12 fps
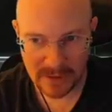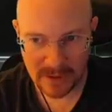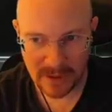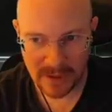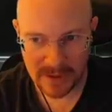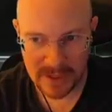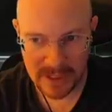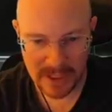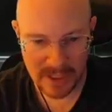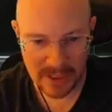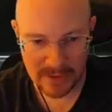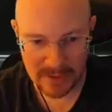Uh, this guy
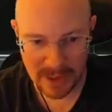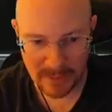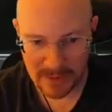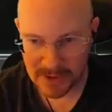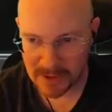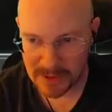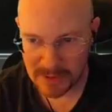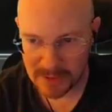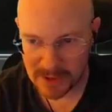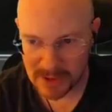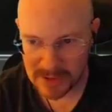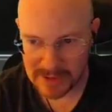can't do damage to us. I'm
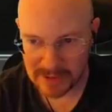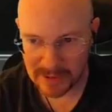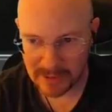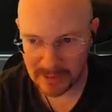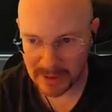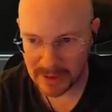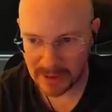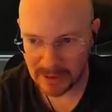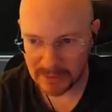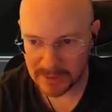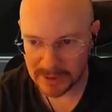going to just slowly kill him